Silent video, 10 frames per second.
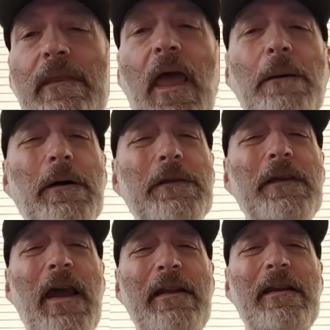I will
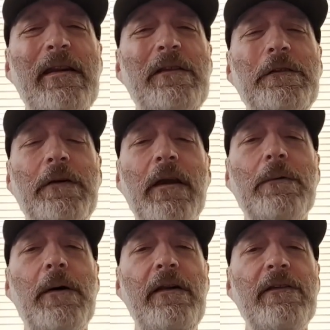say I didn't enjoy it
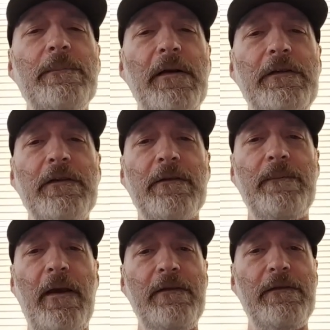quite as much
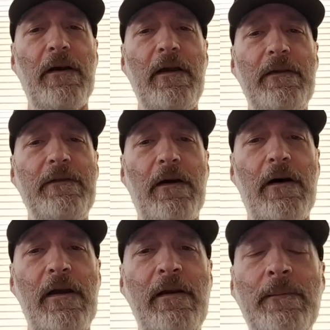as
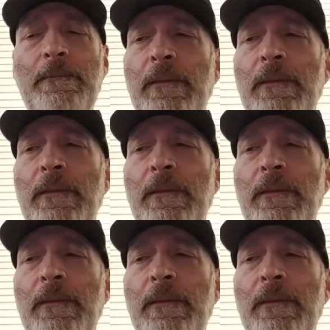Dawn,